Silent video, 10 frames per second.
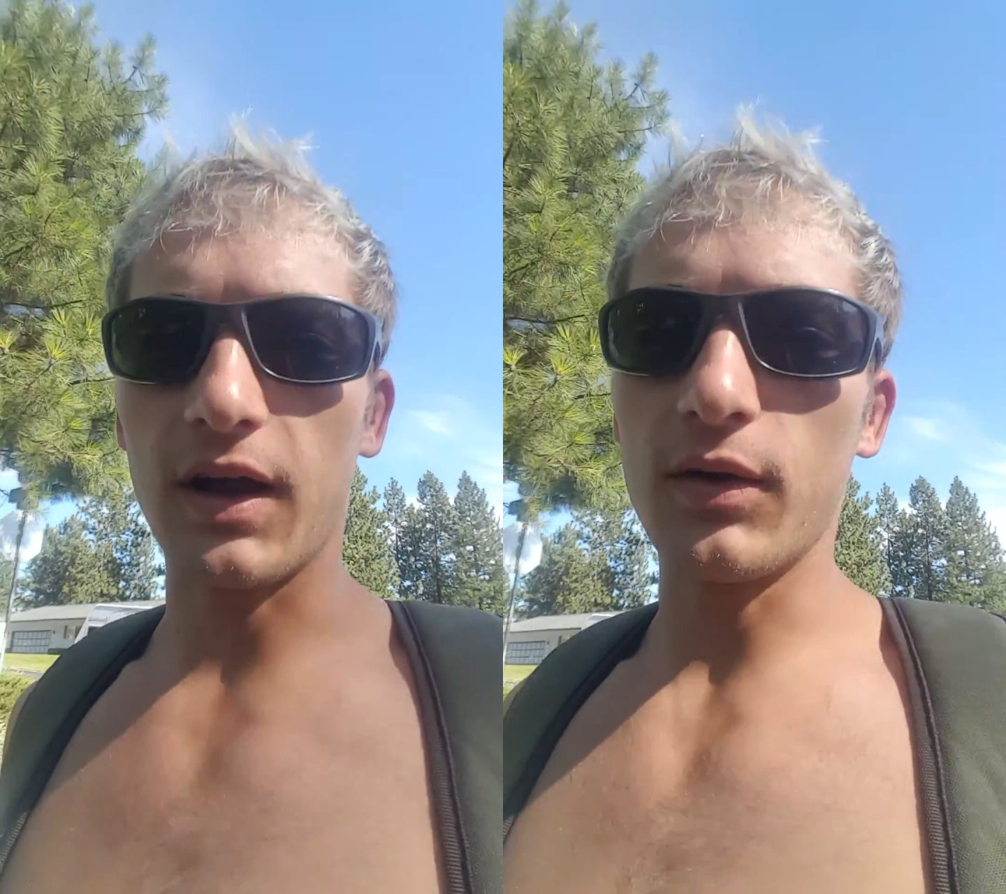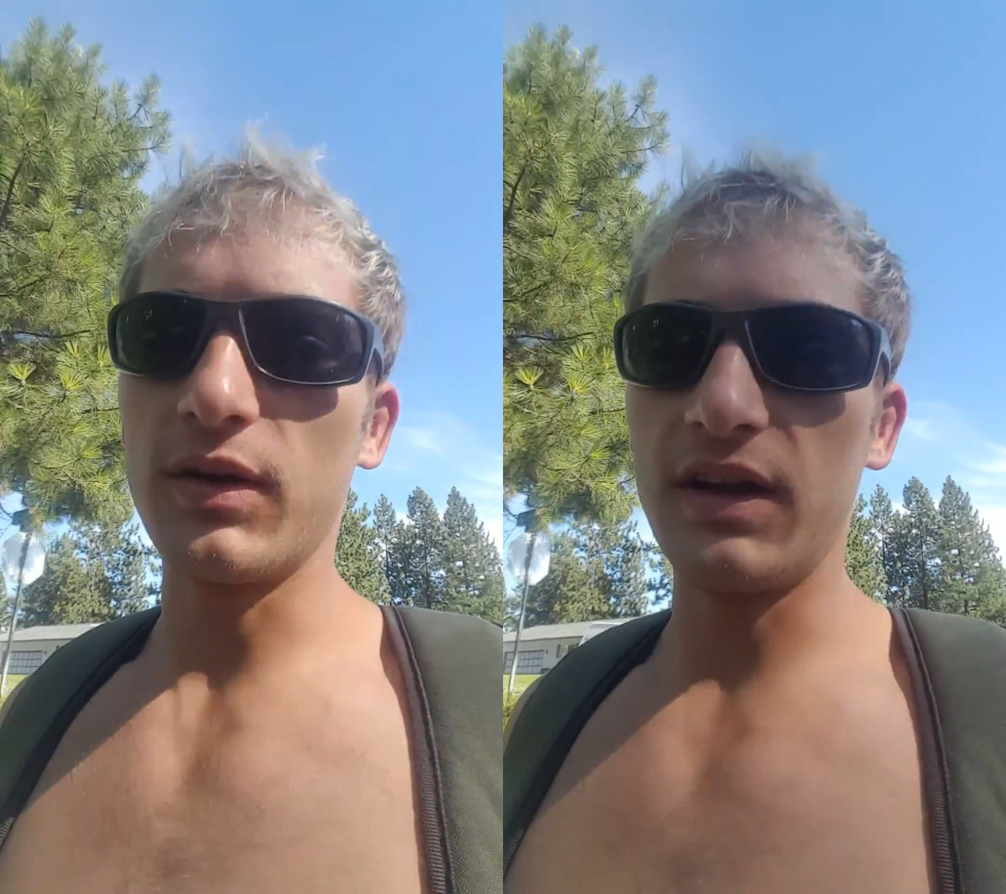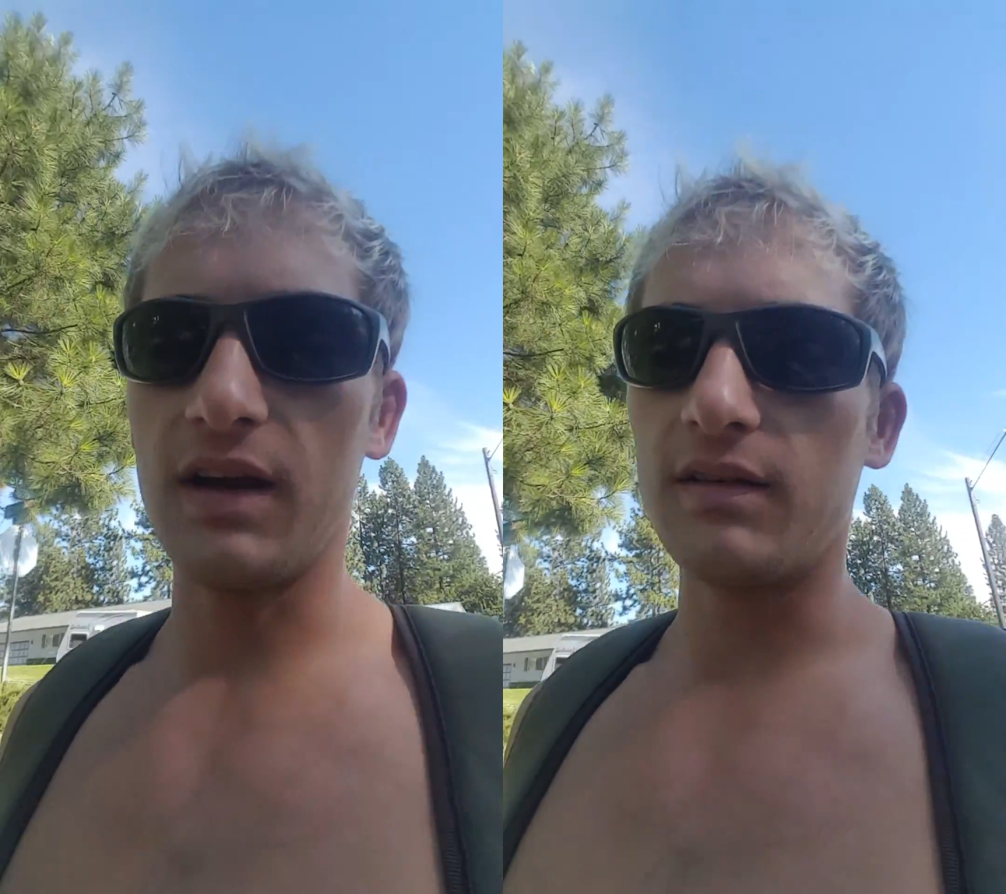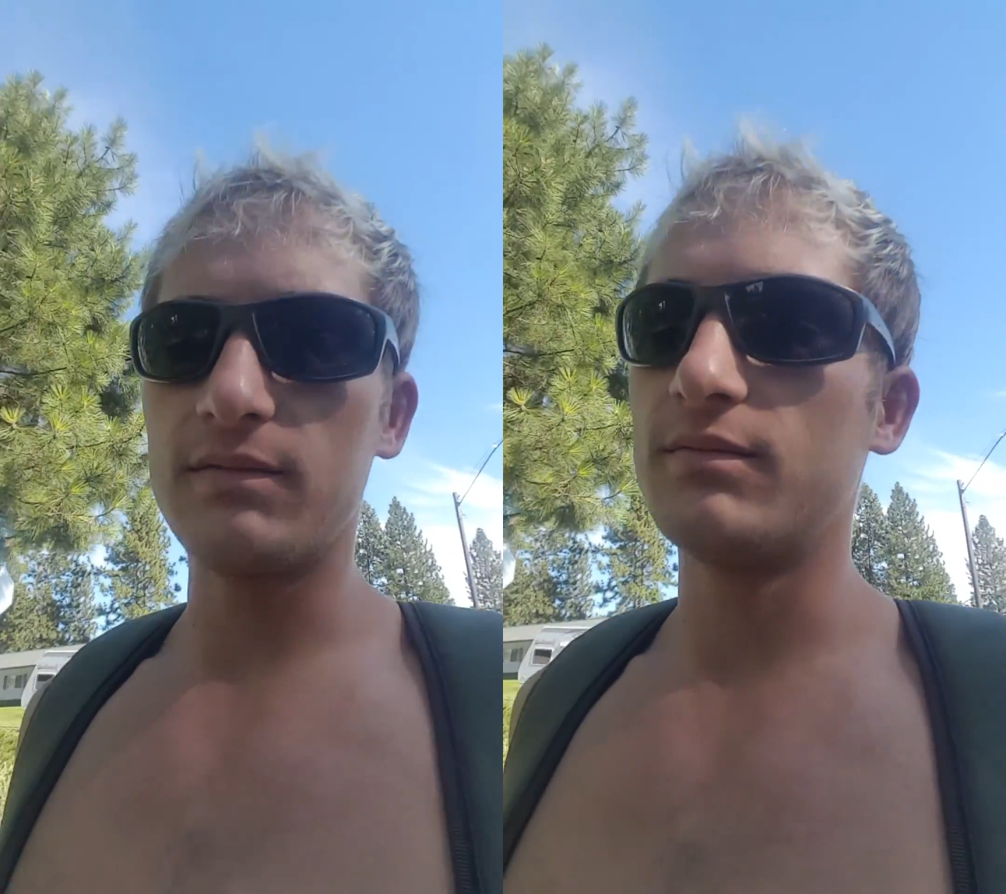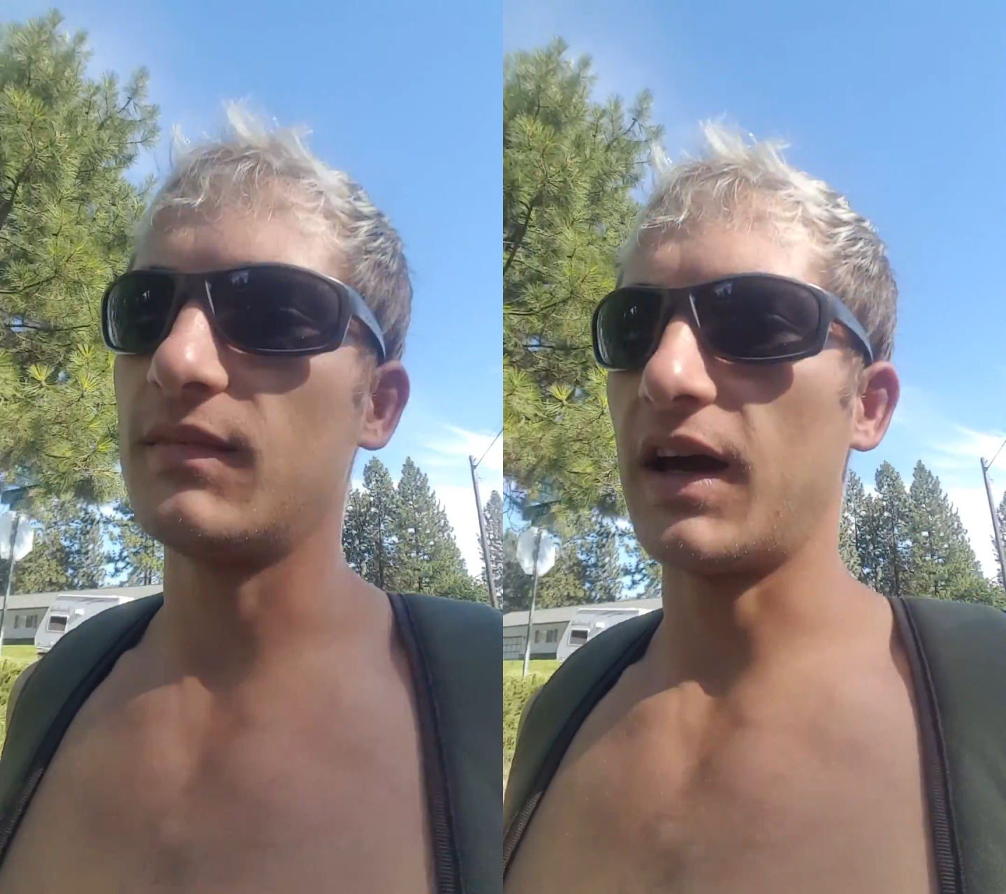I don't eat,
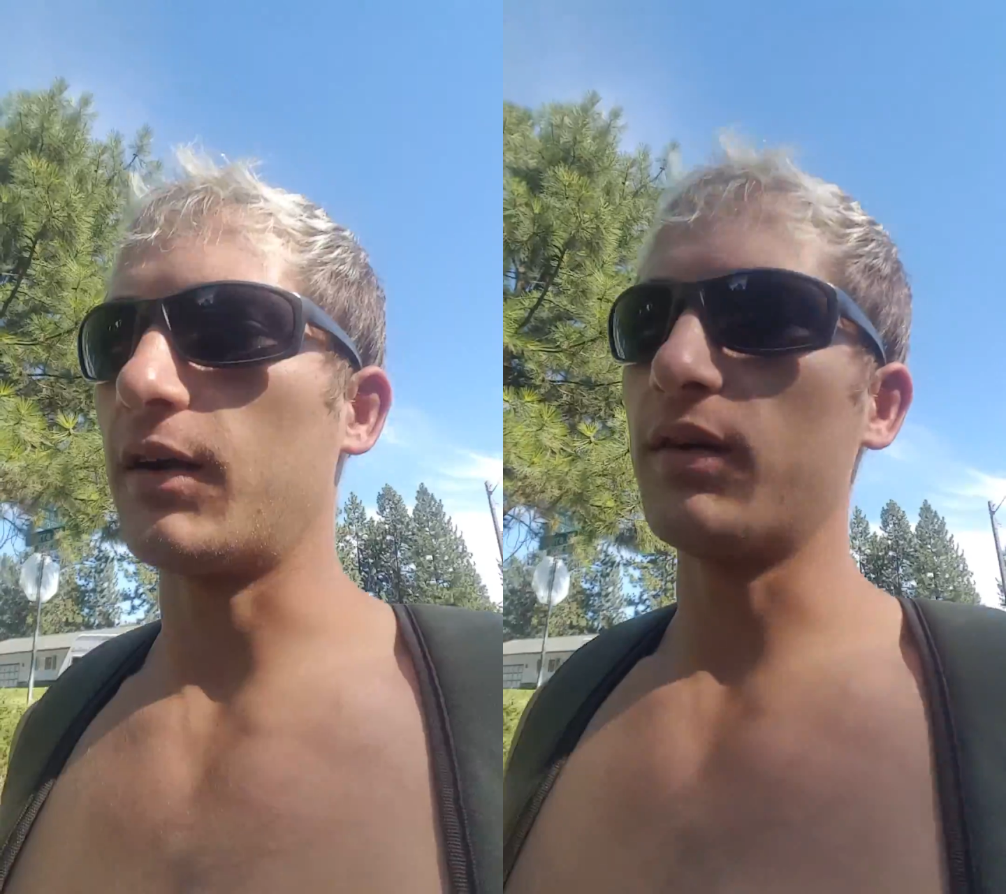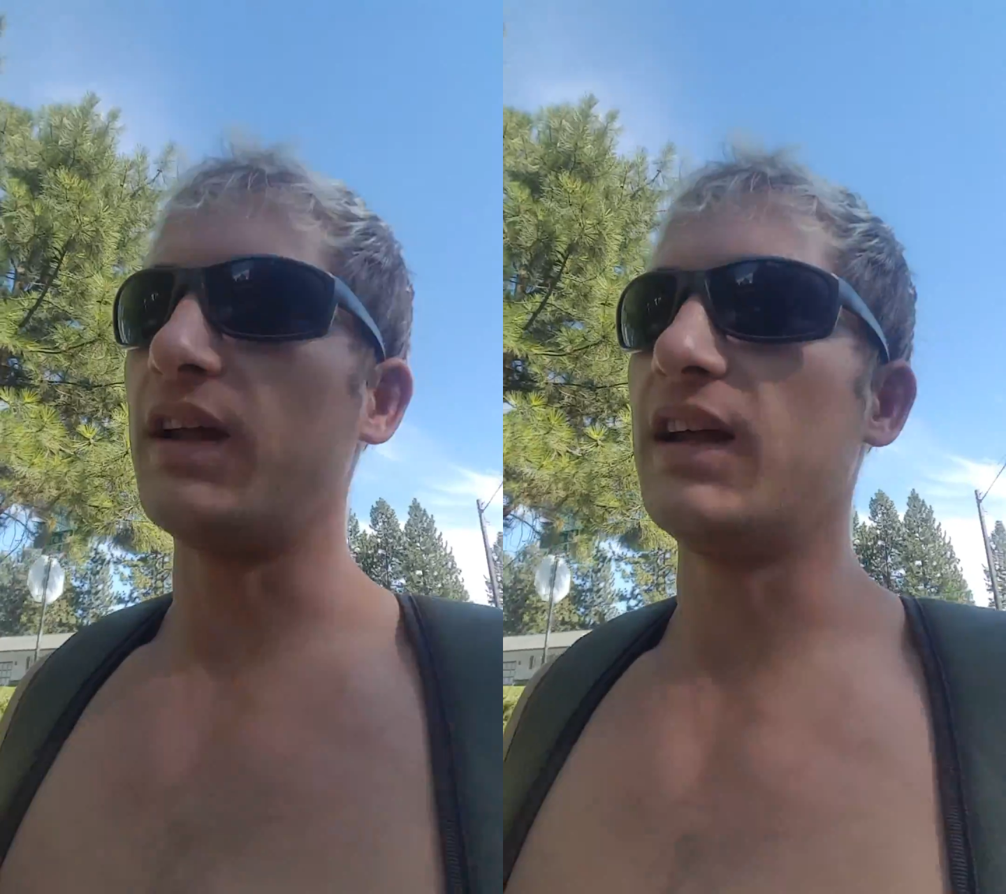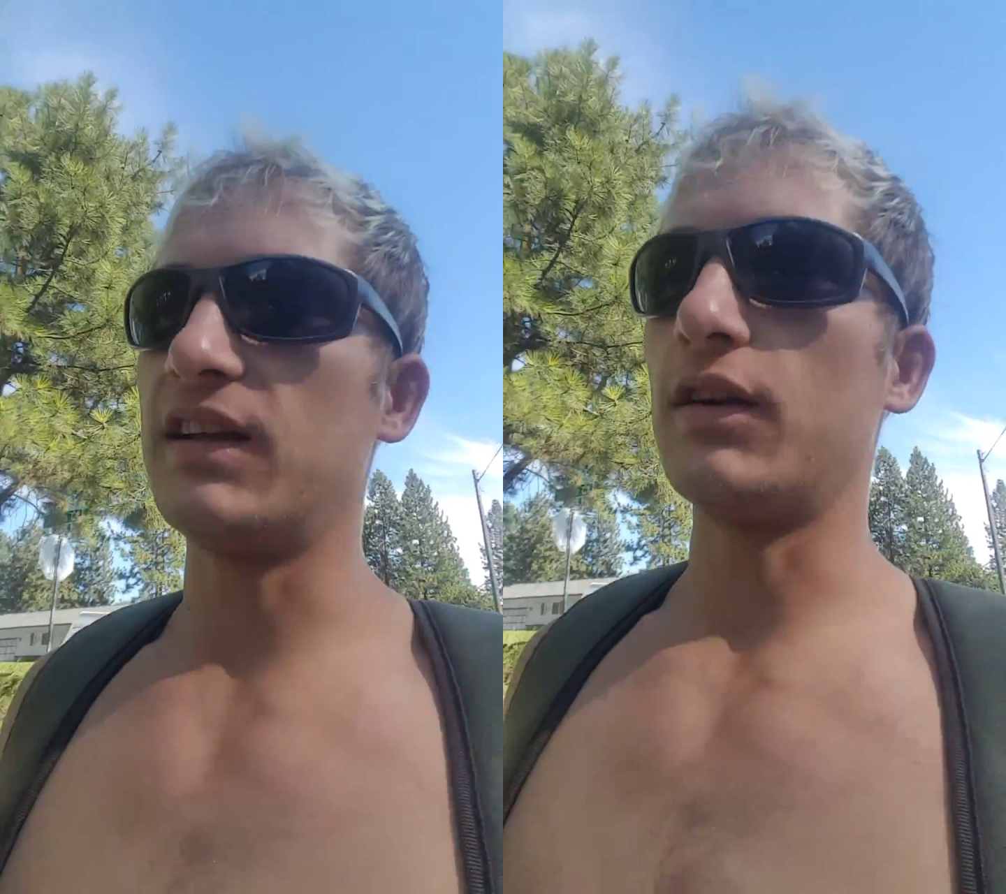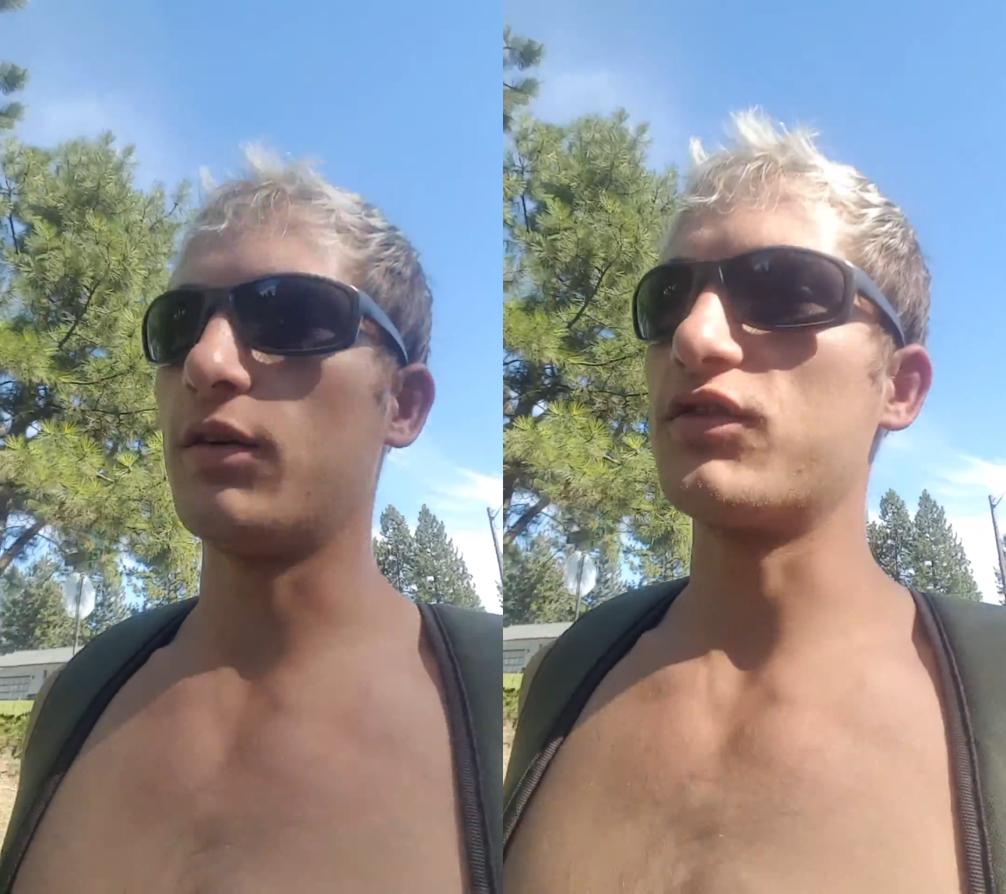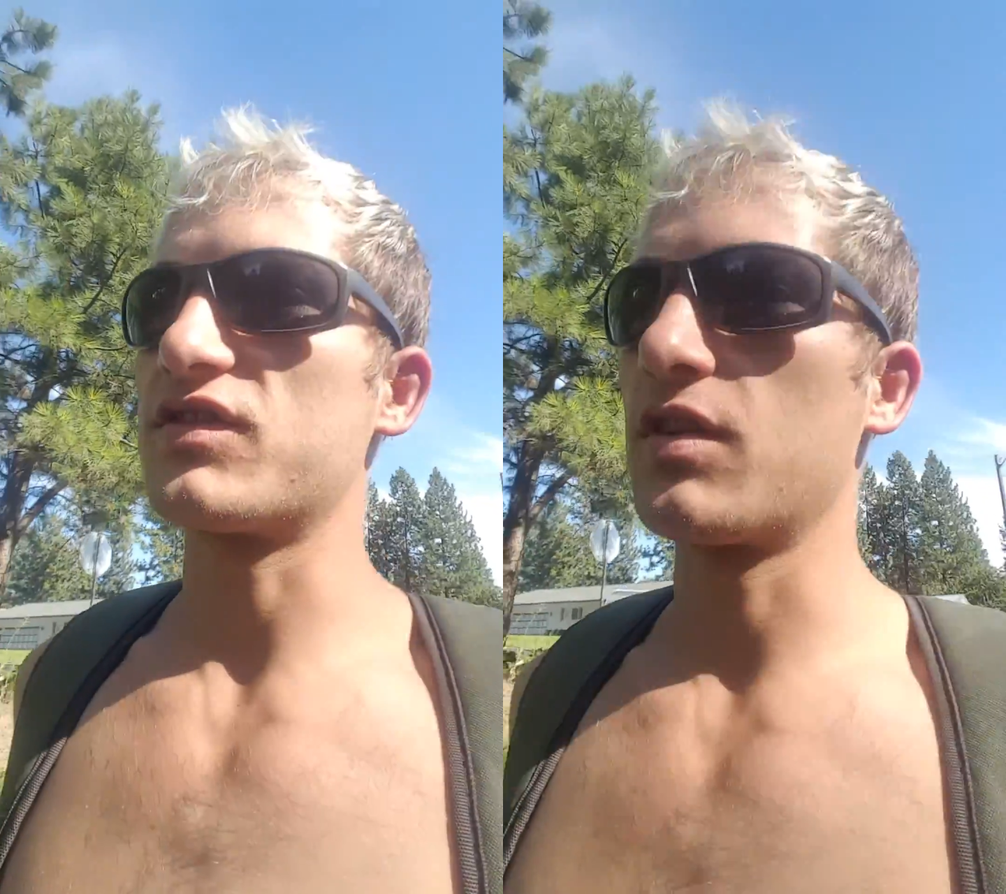
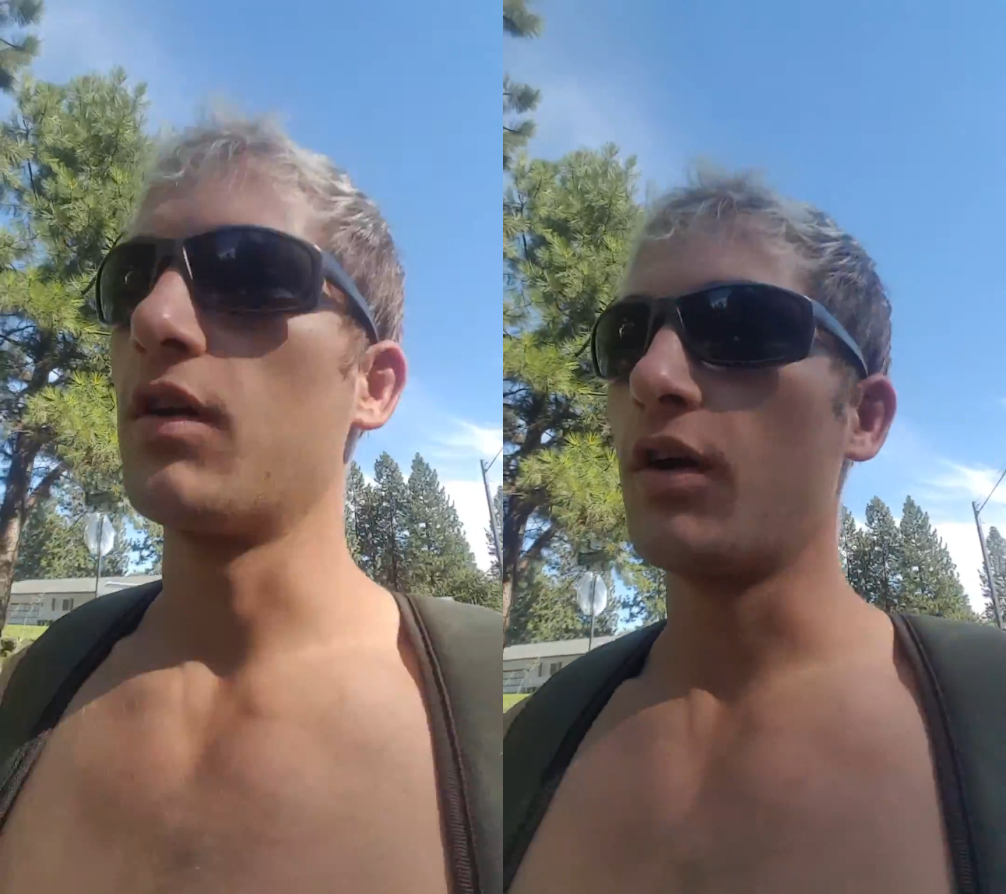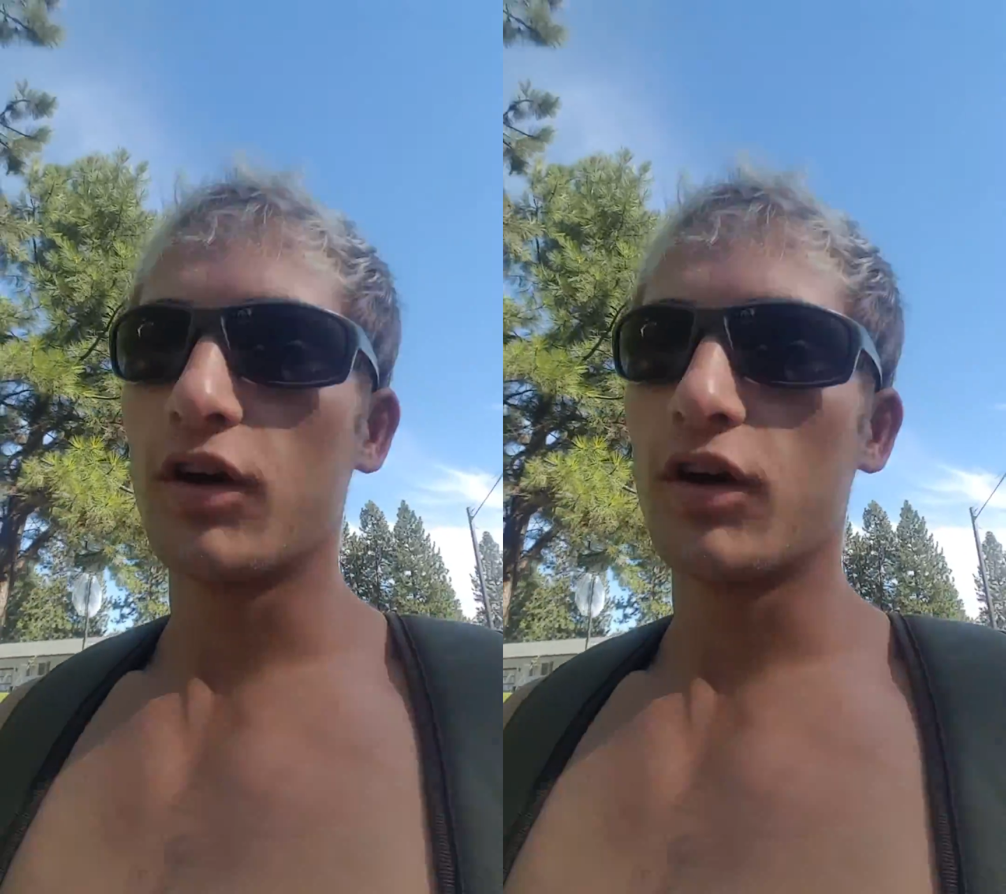just